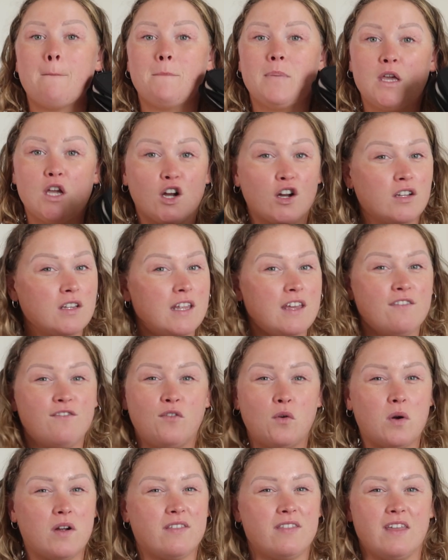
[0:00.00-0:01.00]
purely
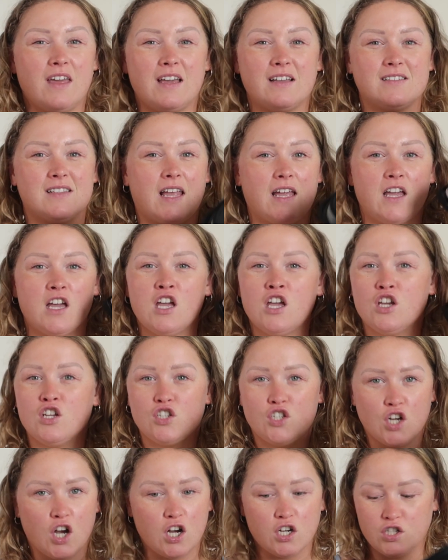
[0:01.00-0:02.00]
for things like
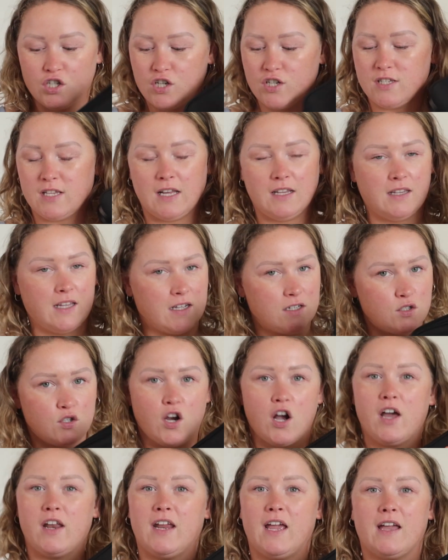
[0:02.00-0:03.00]
chargers,
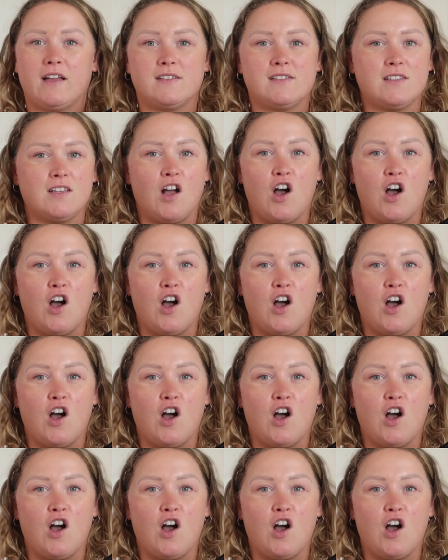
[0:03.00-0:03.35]
electronics,